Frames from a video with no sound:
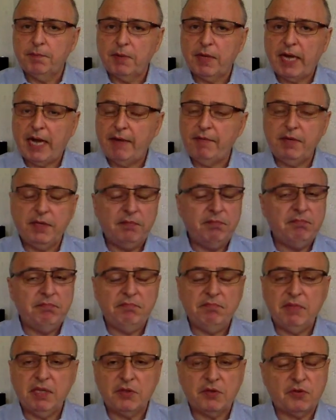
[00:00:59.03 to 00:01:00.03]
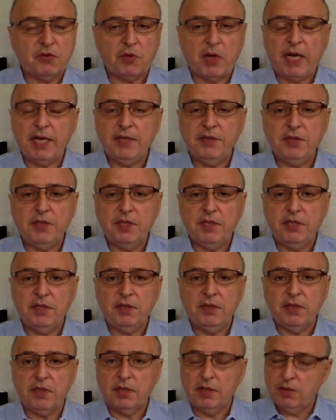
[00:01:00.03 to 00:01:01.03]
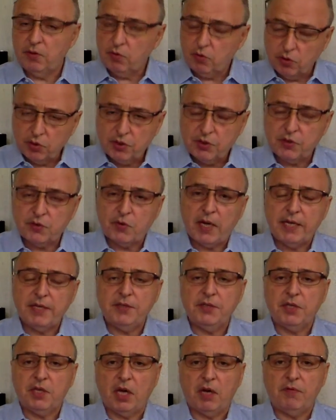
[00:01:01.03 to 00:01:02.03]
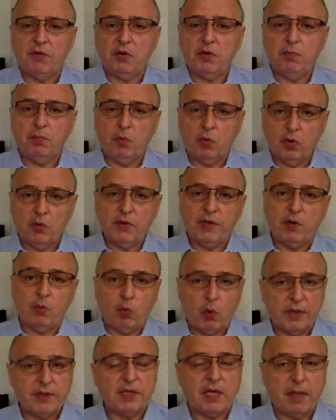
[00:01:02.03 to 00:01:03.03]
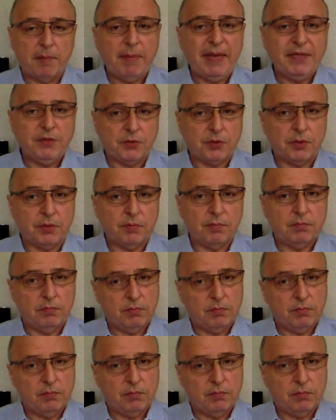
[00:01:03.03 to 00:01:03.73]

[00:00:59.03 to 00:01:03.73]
having strategies, your strategy covering more than one dimension.